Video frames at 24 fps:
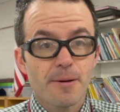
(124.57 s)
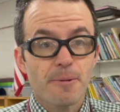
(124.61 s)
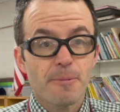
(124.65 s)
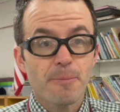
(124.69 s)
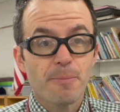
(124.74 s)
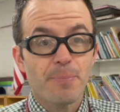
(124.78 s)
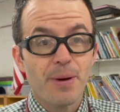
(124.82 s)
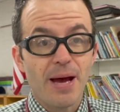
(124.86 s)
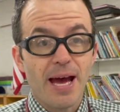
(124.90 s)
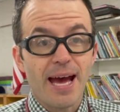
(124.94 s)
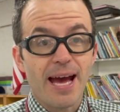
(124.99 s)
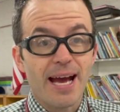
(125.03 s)

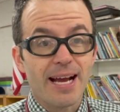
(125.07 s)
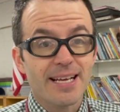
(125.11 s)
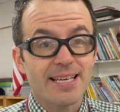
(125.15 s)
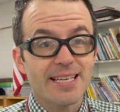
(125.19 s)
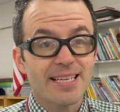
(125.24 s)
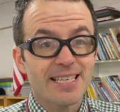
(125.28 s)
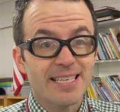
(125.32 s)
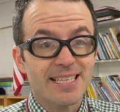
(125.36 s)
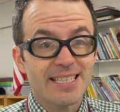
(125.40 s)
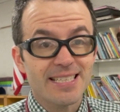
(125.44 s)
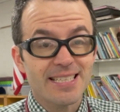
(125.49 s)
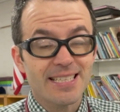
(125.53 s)
back
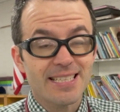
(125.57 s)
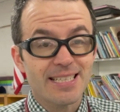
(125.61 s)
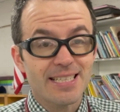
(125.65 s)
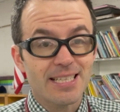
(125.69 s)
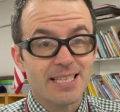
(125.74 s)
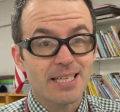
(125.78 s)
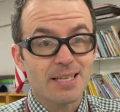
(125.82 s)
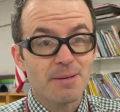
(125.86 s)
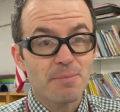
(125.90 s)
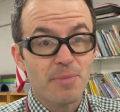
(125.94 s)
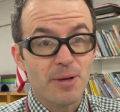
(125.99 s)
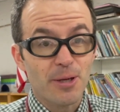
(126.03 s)

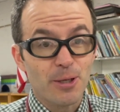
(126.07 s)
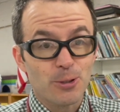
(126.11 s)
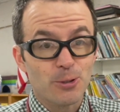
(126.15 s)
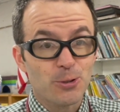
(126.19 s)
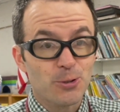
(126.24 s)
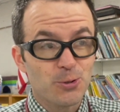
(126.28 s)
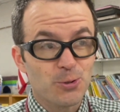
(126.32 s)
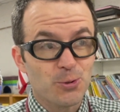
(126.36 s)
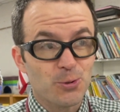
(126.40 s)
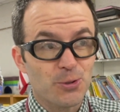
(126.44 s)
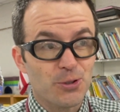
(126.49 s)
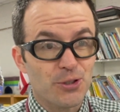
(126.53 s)
in middle
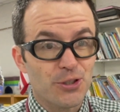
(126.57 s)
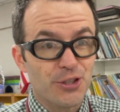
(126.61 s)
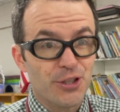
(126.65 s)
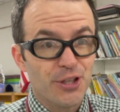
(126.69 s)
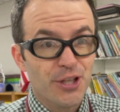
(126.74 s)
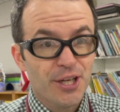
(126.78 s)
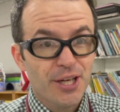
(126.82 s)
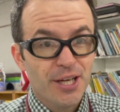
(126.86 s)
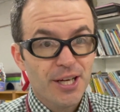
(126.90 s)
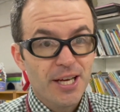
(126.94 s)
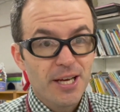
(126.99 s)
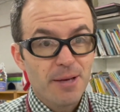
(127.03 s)
school
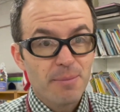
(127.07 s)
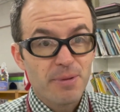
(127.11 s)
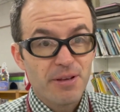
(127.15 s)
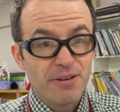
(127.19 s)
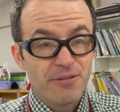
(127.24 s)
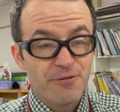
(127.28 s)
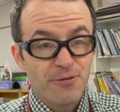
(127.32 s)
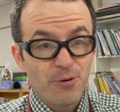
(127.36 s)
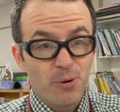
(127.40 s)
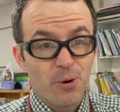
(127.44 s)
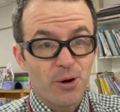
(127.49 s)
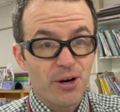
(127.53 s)

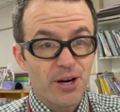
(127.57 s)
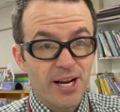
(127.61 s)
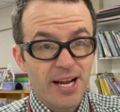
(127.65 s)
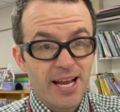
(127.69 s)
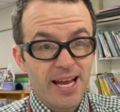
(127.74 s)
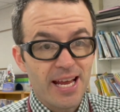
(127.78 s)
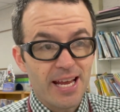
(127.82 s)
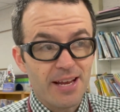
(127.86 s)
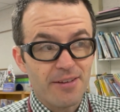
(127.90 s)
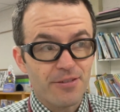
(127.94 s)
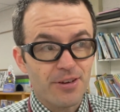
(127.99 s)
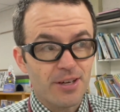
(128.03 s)
before
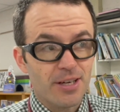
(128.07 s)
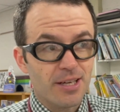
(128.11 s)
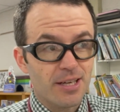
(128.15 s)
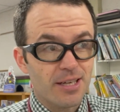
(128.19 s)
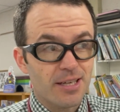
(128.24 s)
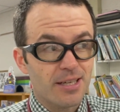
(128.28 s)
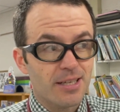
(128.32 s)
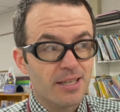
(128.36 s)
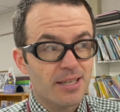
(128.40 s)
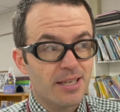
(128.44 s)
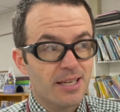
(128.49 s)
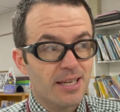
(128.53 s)

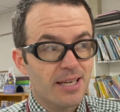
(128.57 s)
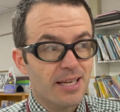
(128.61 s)
Ava